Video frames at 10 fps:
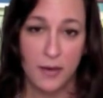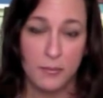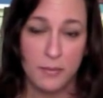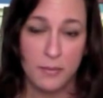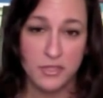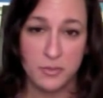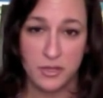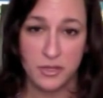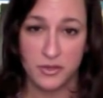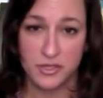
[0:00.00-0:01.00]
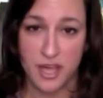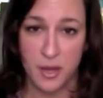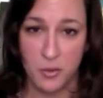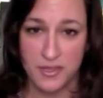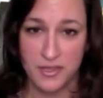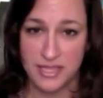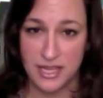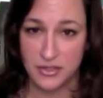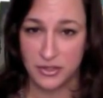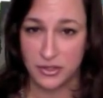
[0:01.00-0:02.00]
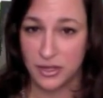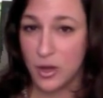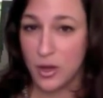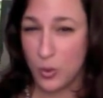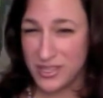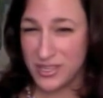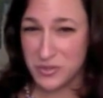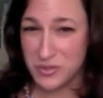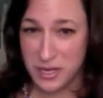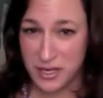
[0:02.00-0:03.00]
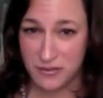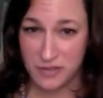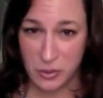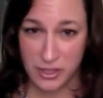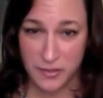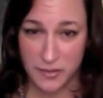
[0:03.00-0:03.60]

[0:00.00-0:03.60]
Most computers come with a standard Windows Media Viewer,